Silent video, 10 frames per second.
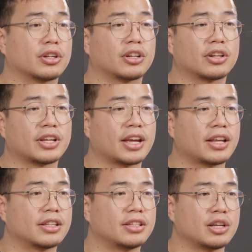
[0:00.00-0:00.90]
on the other
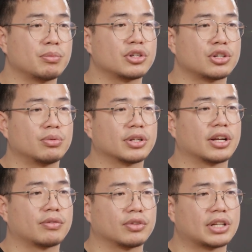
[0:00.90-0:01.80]
hand, the image you will
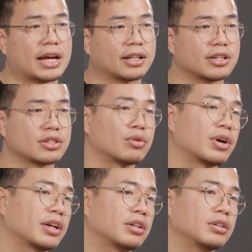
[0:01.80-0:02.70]
get from the Atlas
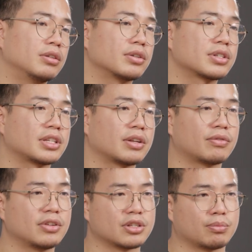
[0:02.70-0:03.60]
Orion looks and
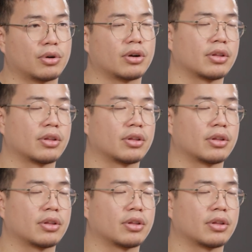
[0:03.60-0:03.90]
feels more